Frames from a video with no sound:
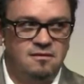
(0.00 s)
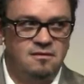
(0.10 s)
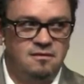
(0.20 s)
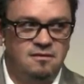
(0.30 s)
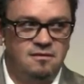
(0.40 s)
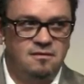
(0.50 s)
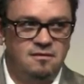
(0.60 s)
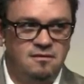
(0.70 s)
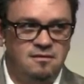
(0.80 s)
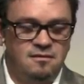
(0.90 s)

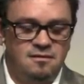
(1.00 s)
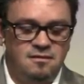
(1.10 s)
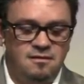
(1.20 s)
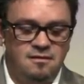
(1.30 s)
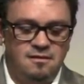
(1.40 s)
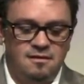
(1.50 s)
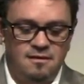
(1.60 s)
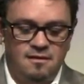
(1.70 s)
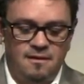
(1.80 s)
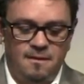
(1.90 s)

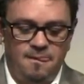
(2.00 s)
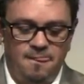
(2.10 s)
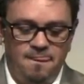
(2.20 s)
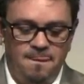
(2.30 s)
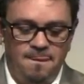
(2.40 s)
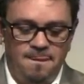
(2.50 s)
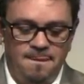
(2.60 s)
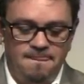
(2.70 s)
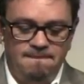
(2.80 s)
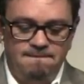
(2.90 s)

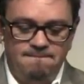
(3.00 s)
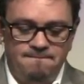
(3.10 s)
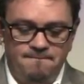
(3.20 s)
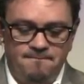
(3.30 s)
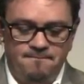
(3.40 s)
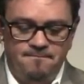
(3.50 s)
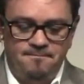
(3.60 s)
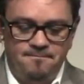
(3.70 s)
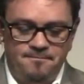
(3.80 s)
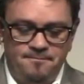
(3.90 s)

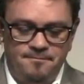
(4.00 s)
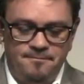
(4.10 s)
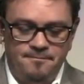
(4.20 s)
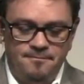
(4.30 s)
Nothing is said.